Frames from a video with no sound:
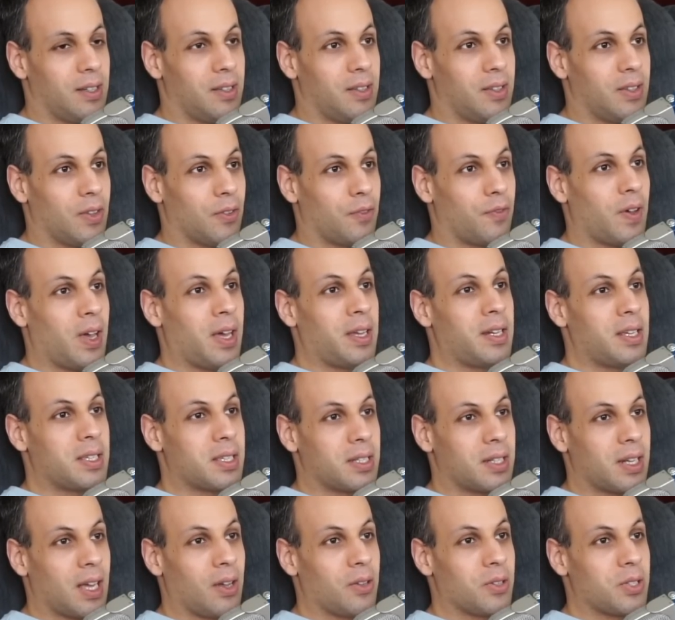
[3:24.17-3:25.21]
the Fed is
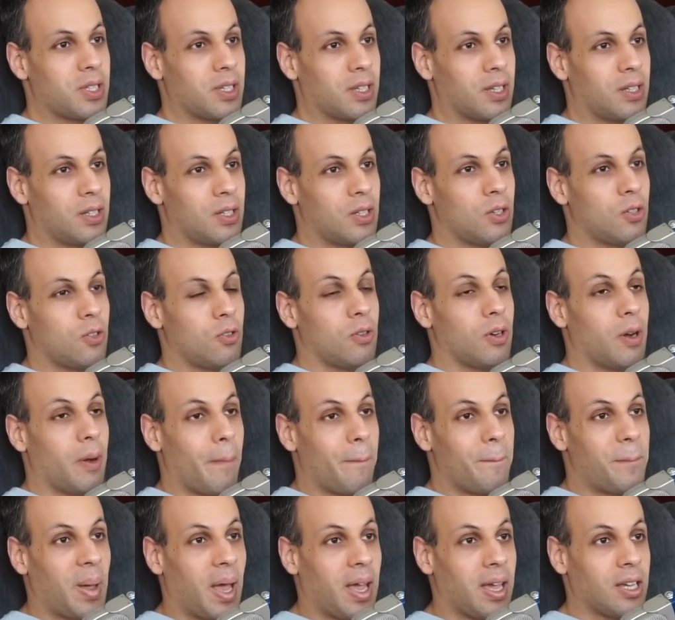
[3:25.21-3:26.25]
announcing a new
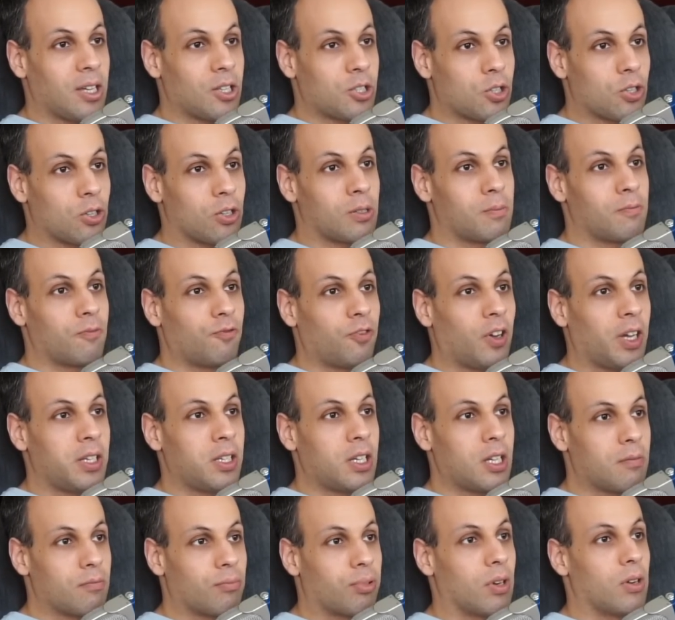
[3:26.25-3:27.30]
bank term
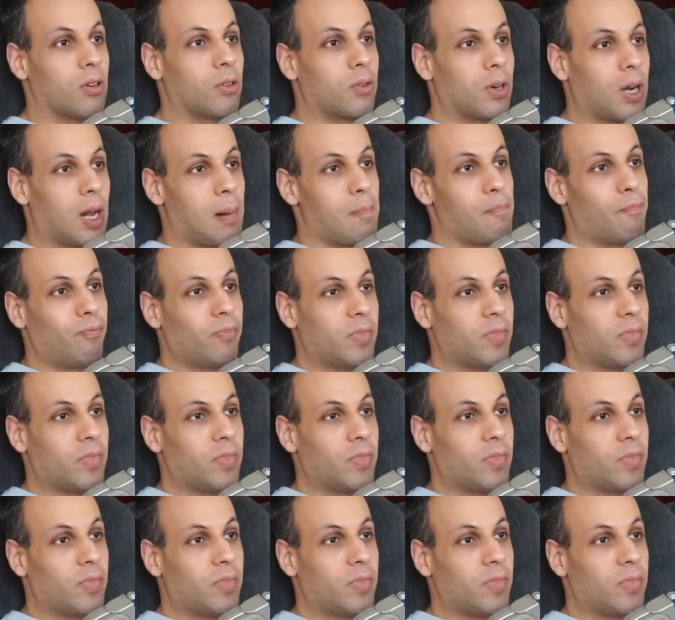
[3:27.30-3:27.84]
funding program.